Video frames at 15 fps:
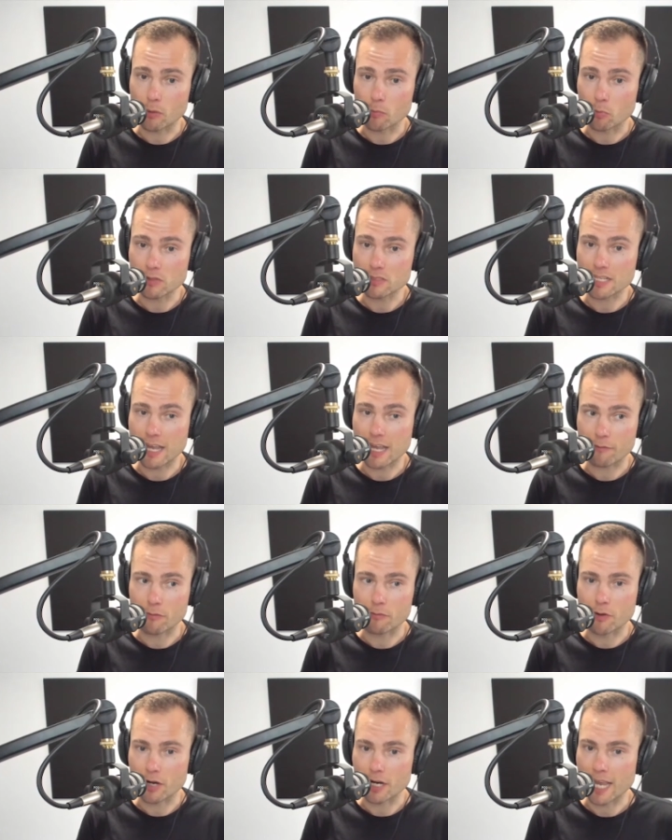and wants to have a
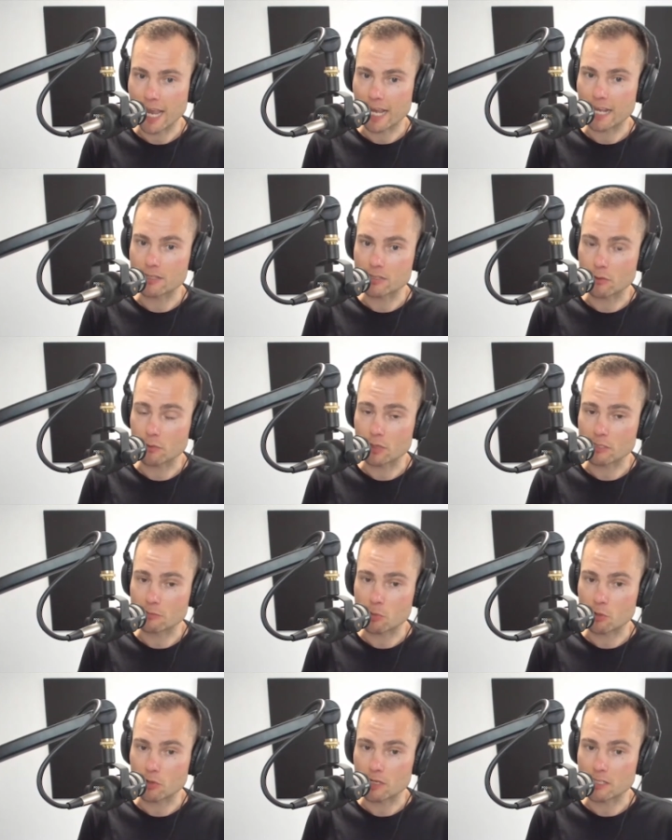very hands-off
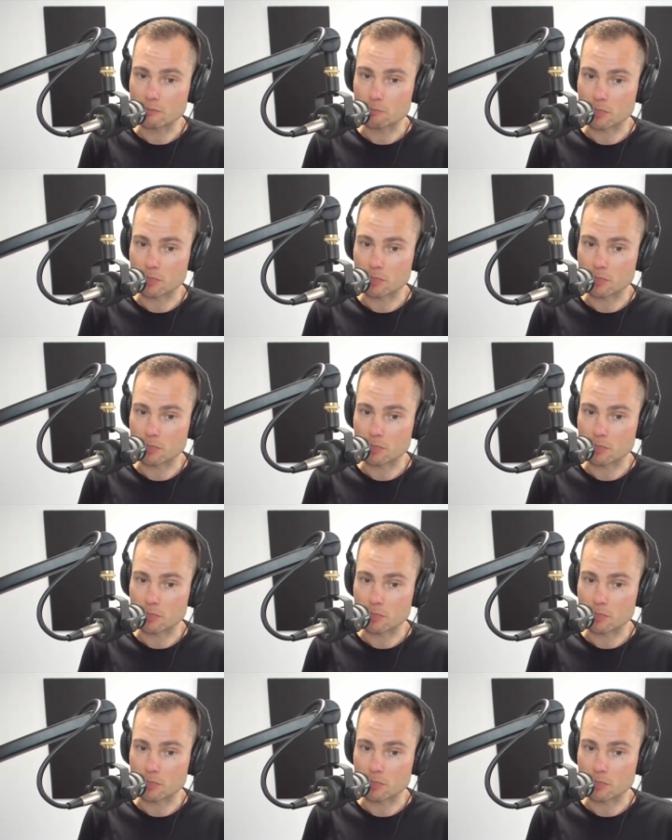experience,